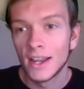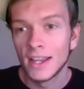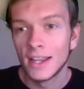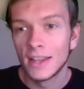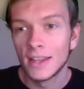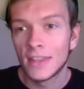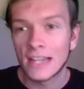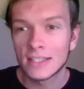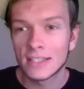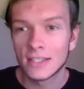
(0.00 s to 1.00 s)
that's
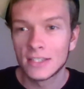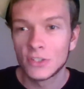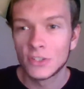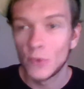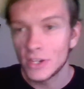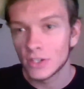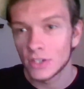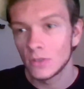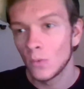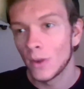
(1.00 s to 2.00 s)
a situation
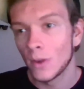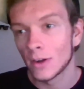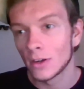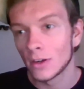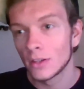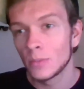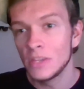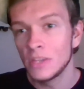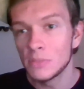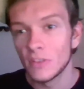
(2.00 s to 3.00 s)
where the
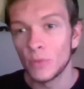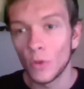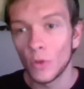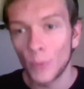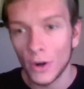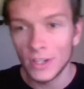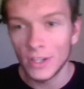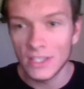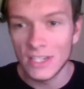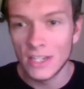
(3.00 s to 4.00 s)
people of both parties
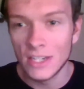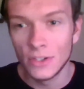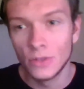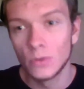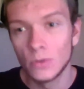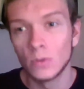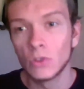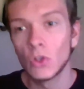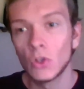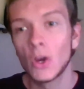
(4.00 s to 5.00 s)
need to
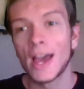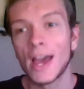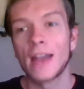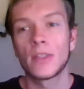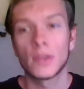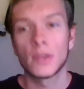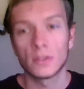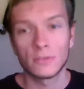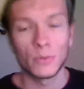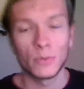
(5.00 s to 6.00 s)
look at things from
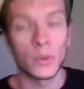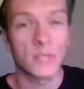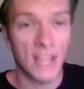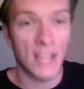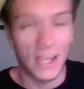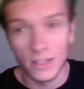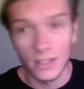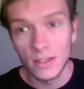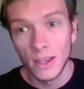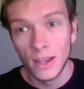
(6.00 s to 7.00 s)
both sides,
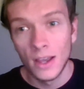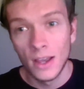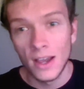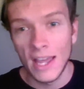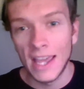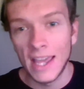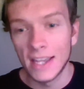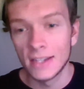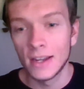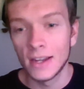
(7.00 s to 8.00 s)
and
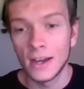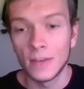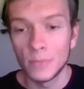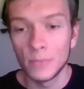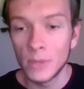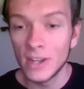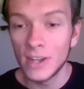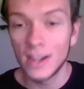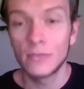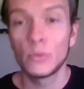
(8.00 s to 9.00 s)
maybe not
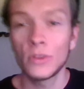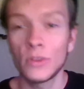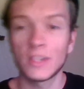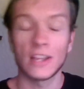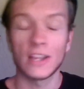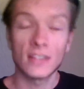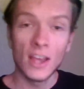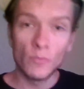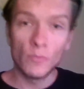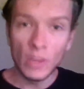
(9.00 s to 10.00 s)
even both sides.
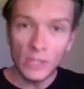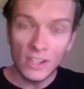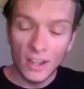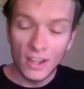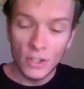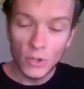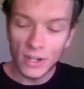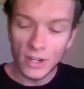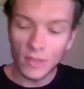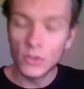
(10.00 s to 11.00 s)
Maybe you
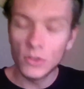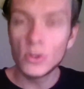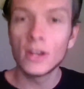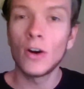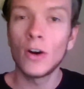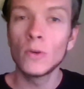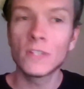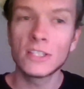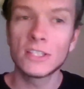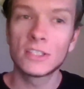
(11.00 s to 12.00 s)
can always
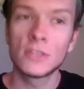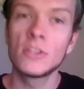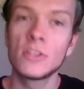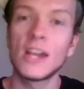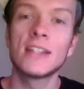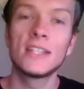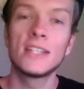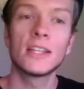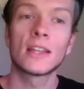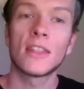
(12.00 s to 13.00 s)
consider the idea
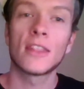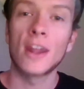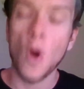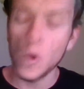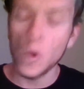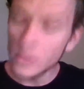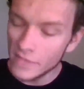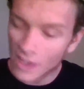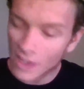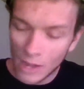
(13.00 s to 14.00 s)
that all of the
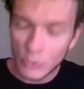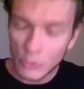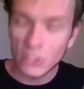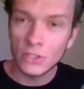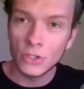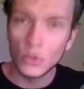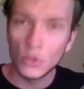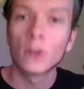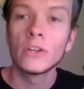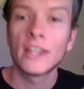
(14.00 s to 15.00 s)
options you are
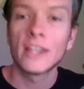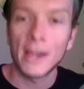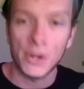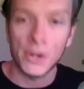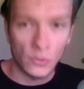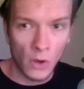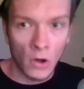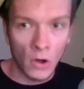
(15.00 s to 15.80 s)
looking at are wrong,